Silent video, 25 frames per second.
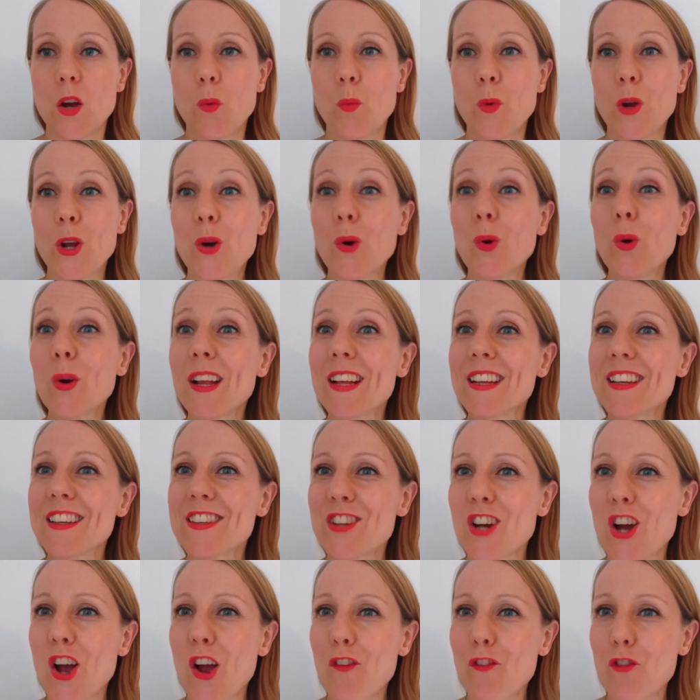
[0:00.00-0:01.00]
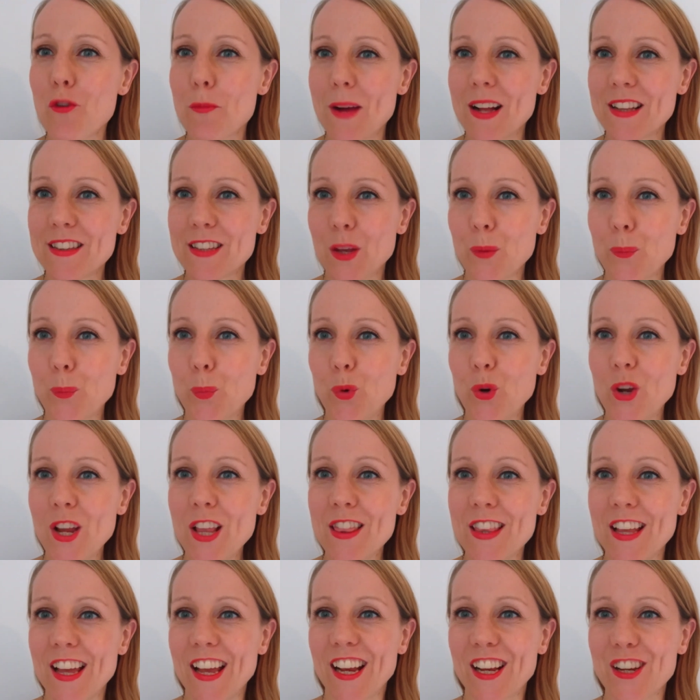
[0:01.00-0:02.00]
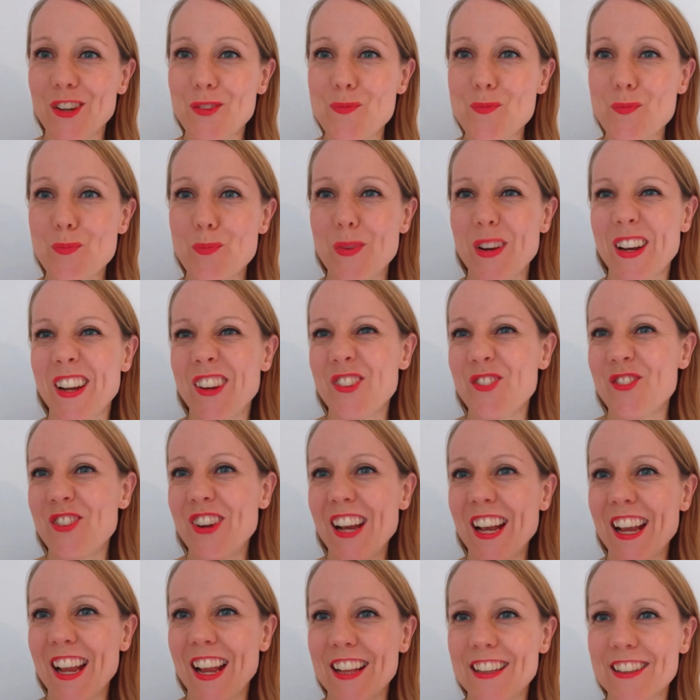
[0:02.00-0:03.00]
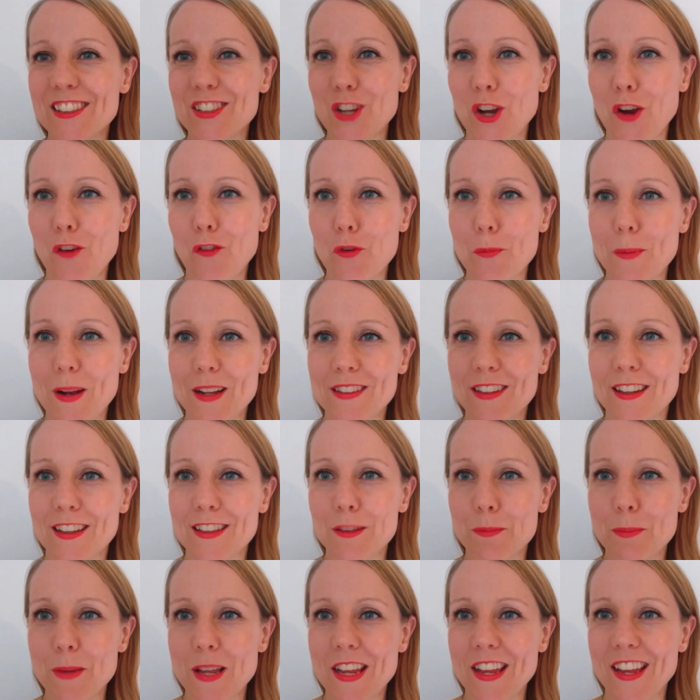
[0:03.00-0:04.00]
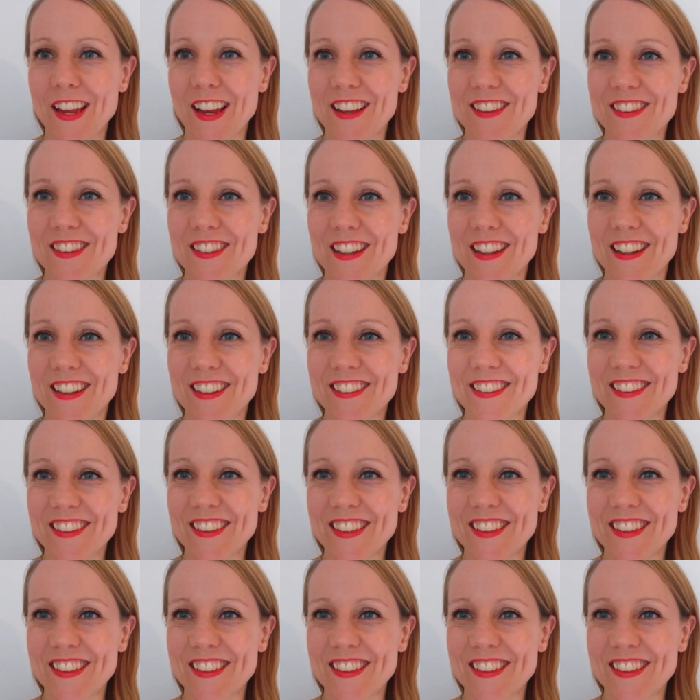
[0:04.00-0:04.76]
We call it diaphragmatic breathing, but it's diaphragmatic speaking, isn't it?